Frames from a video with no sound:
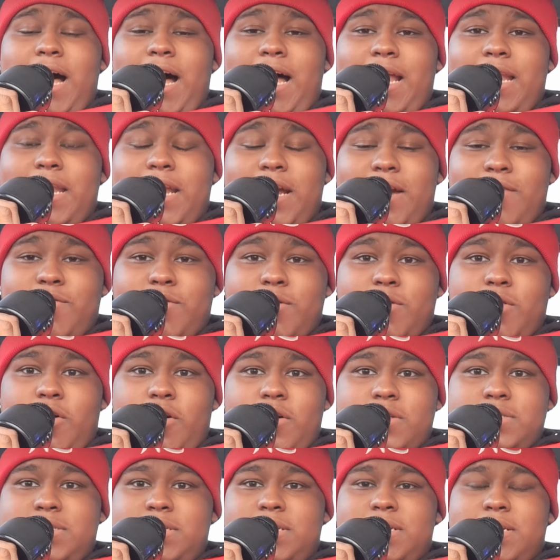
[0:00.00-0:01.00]
I never
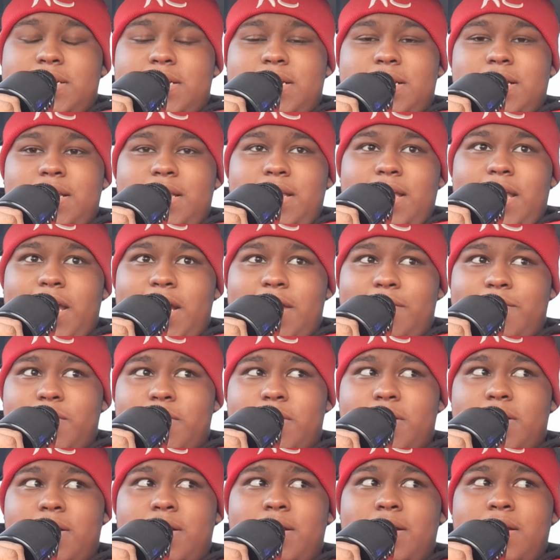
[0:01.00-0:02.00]
lost it.
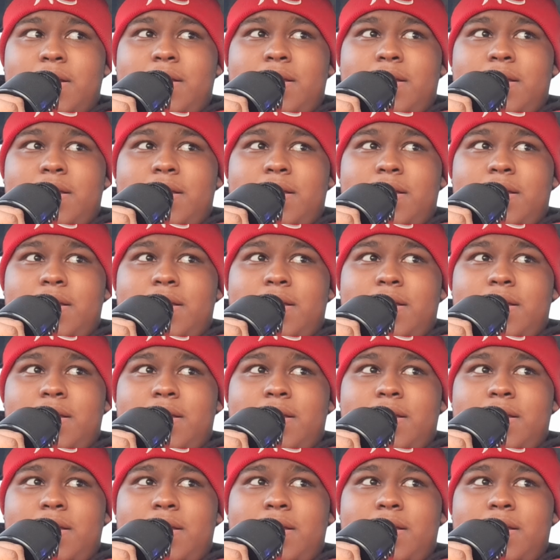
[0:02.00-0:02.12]
Ever.